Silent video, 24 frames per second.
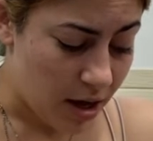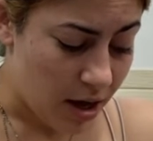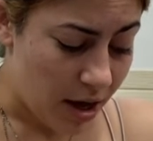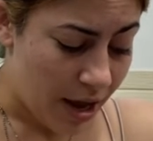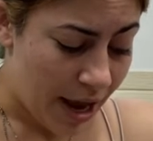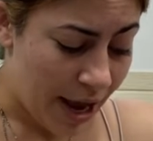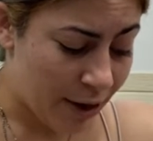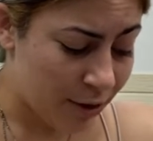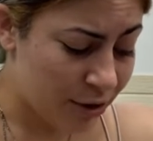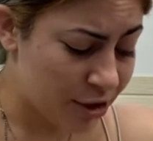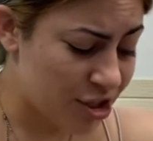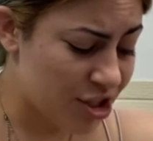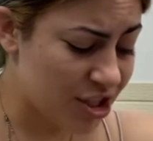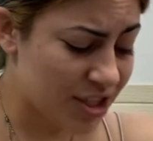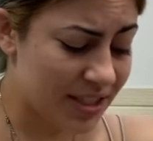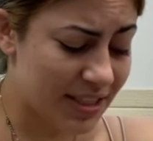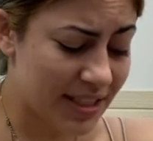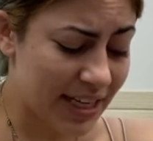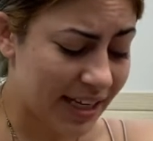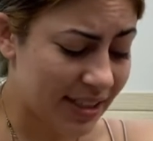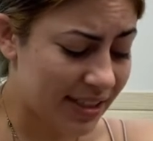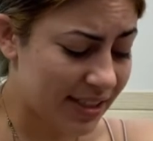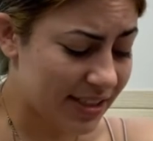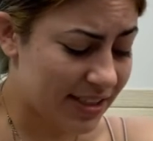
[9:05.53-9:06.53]
How could she
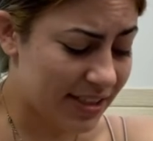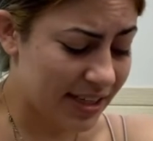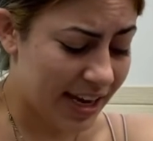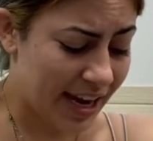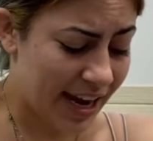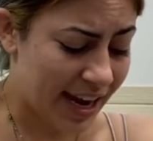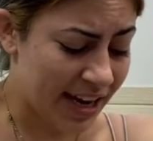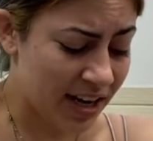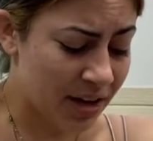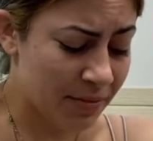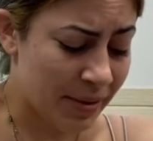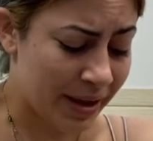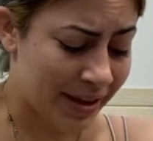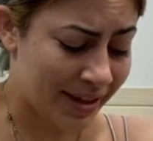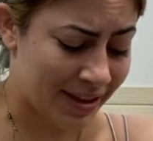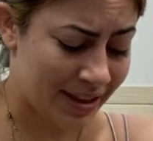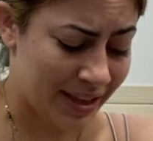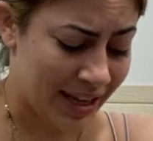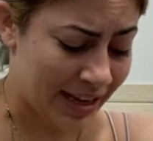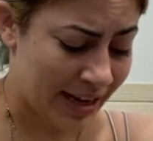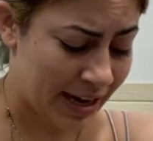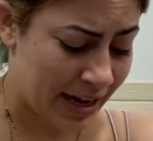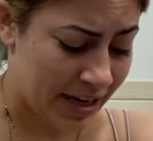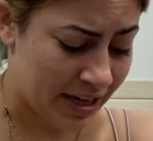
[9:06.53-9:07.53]
stand to see Annabeth in
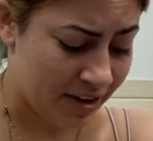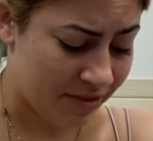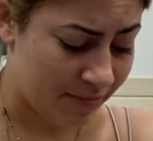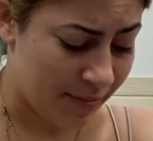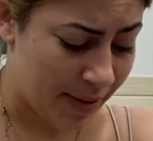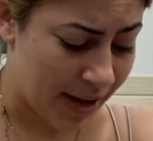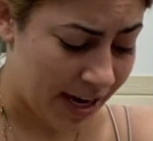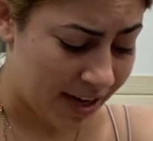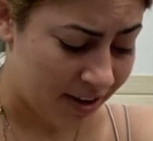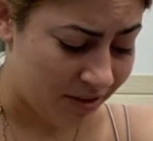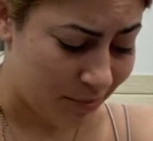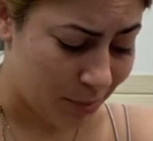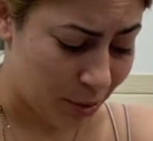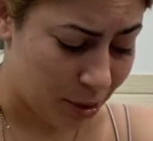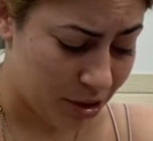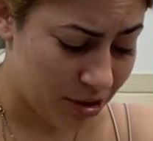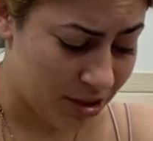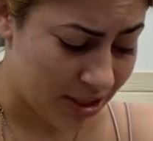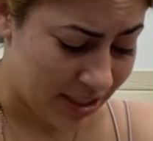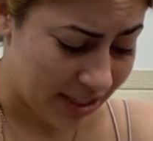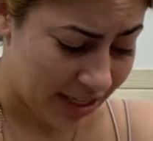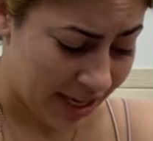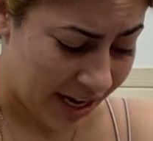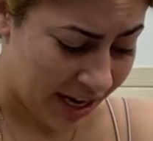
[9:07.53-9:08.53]
that kind of pain if
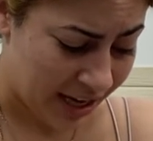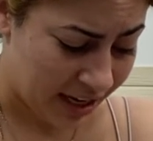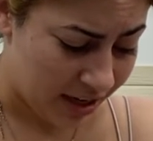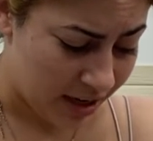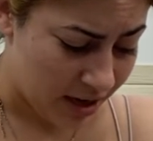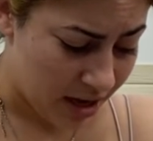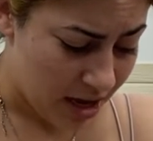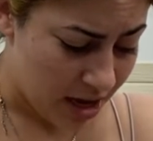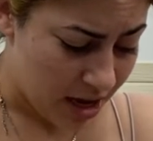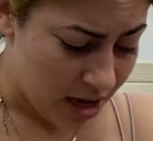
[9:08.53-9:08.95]
Percy died?